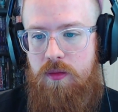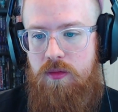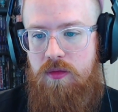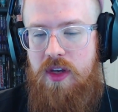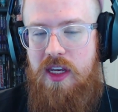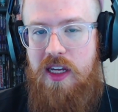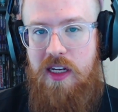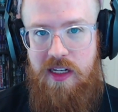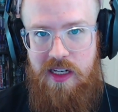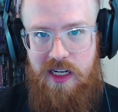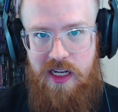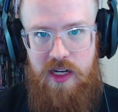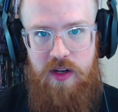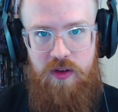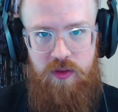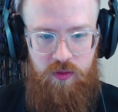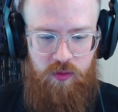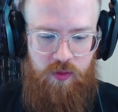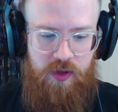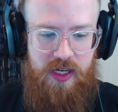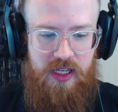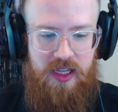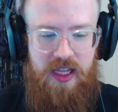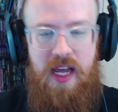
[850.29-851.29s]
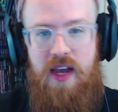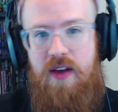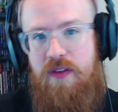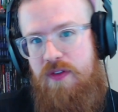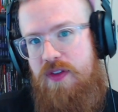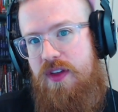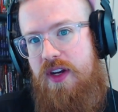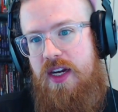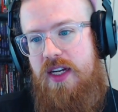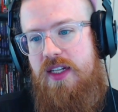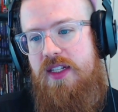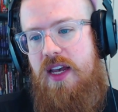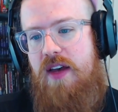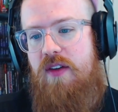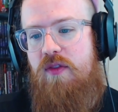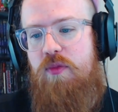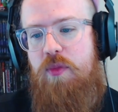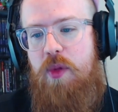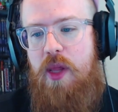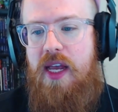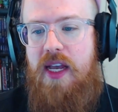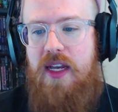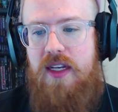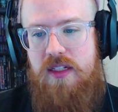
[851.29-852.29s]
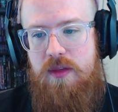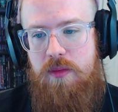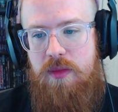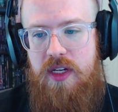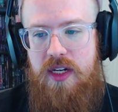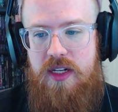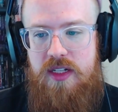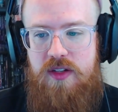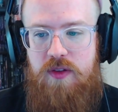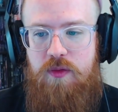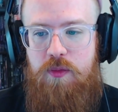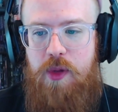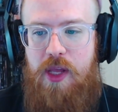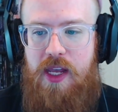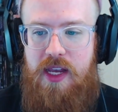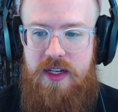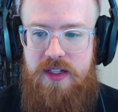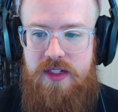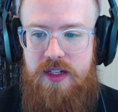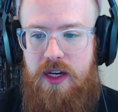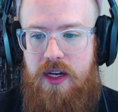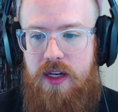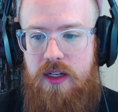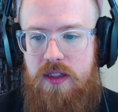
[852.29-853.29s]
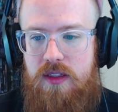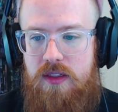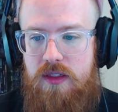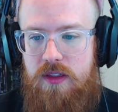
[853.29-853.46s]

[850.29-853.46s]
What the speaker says: In real life, the dice have blank. Some of the dice have blank sides.